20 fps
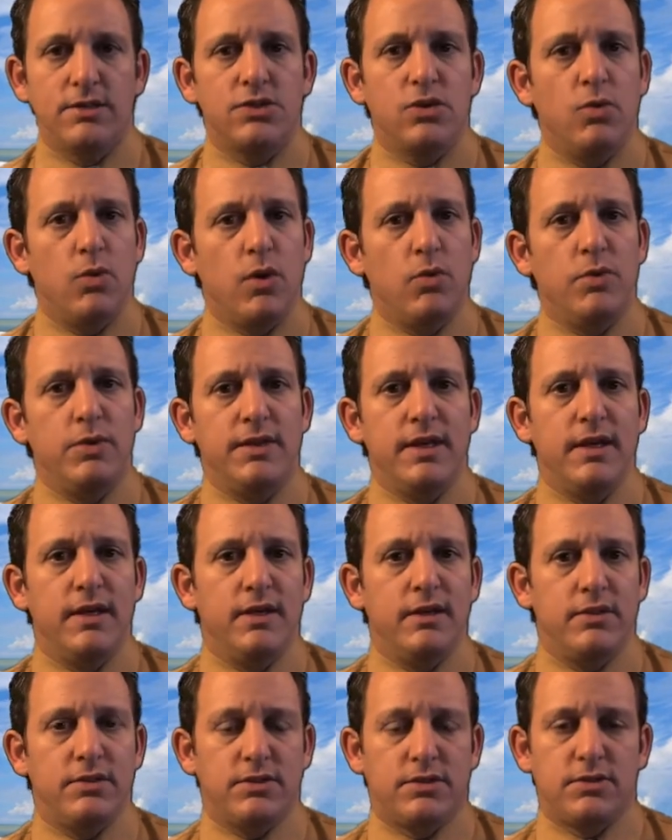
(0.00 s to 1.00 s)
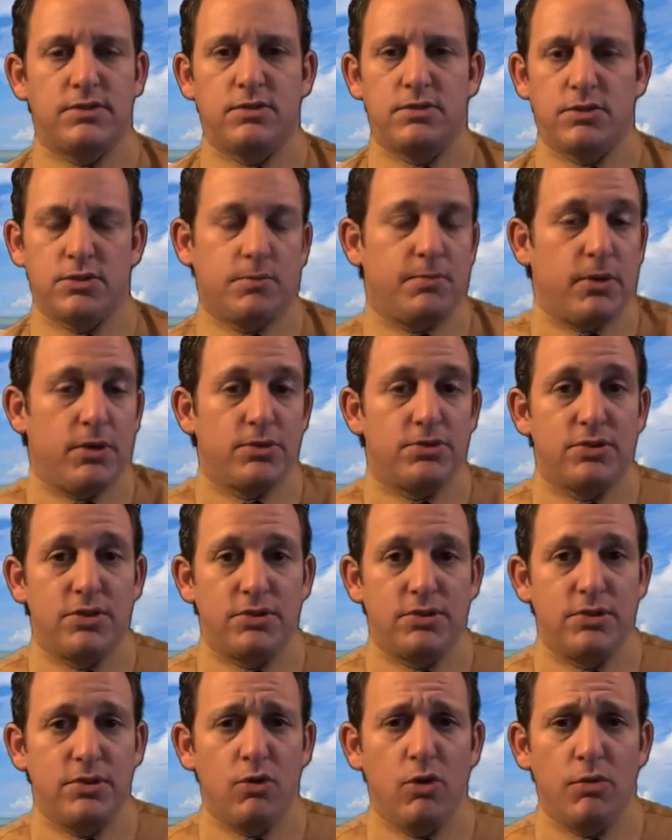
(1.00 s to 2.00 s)
So what would they supposed
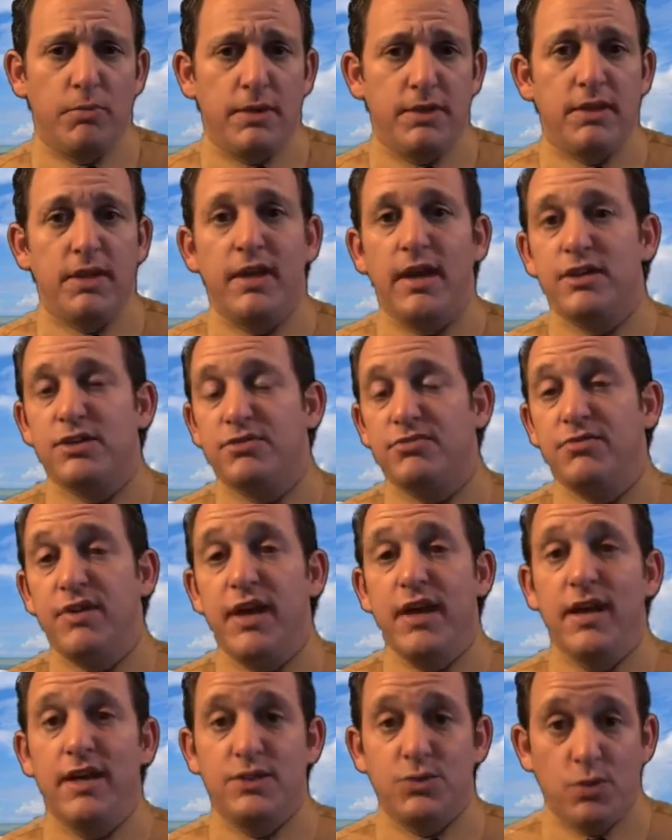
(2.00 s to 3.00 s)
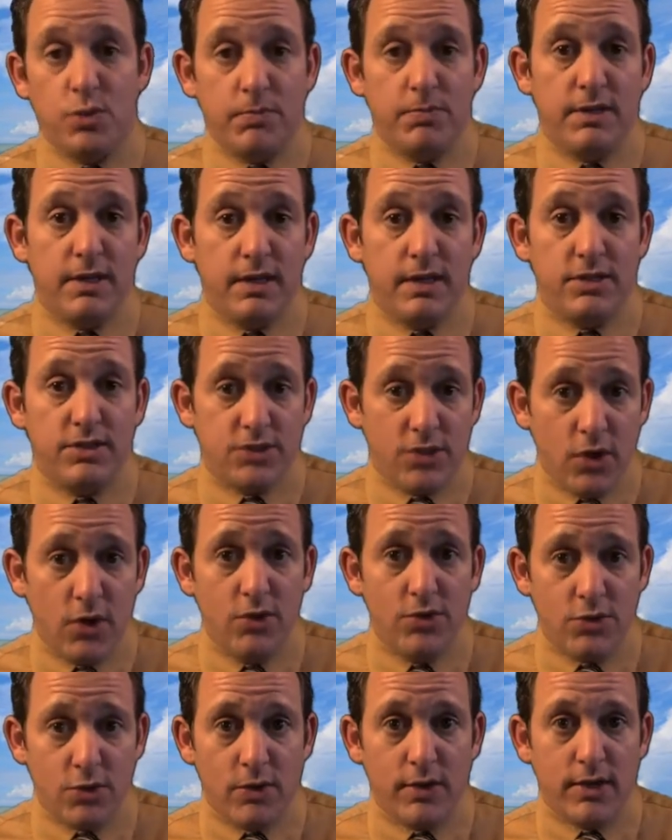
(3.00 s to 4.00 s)
to do? I mean, the next phase would be
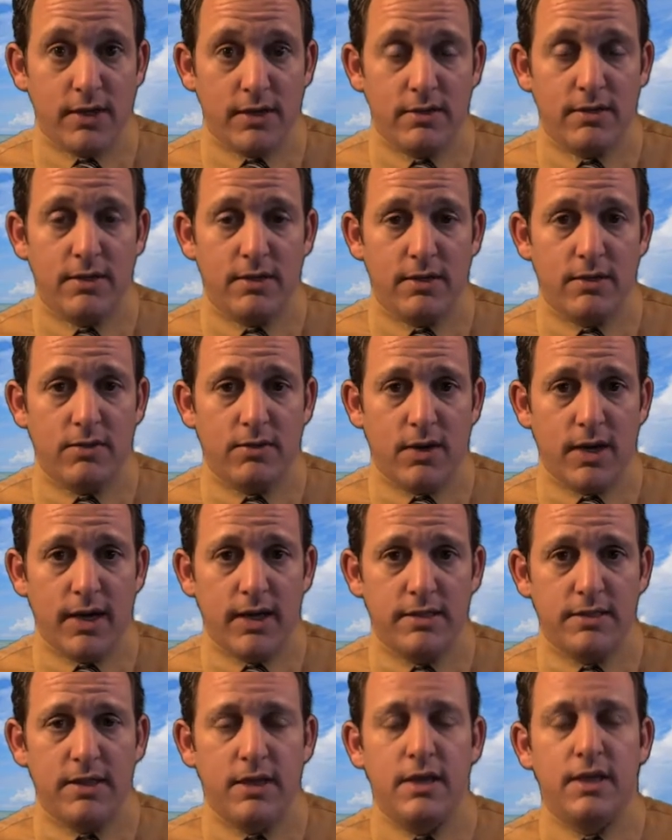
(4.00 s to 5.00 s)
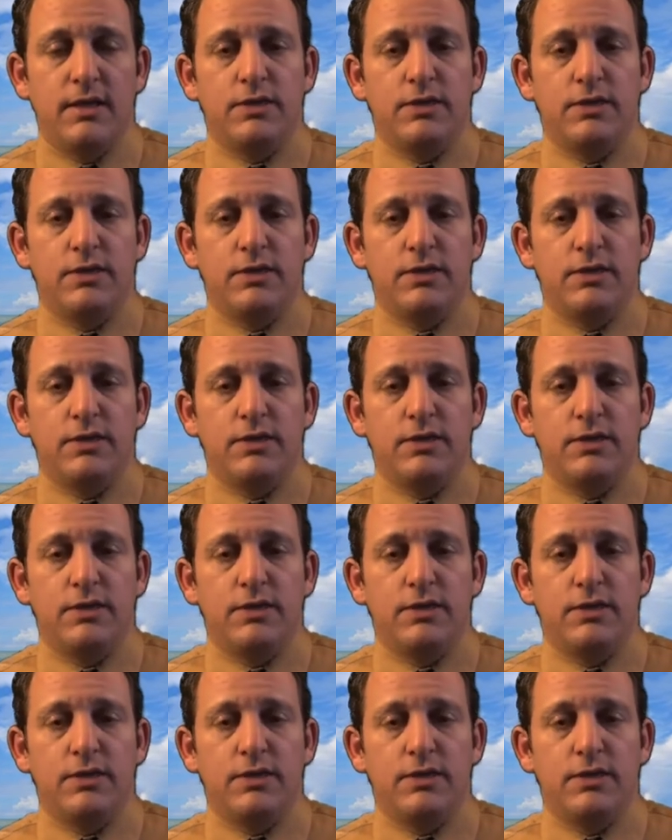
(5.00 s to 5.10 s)
surgery, right?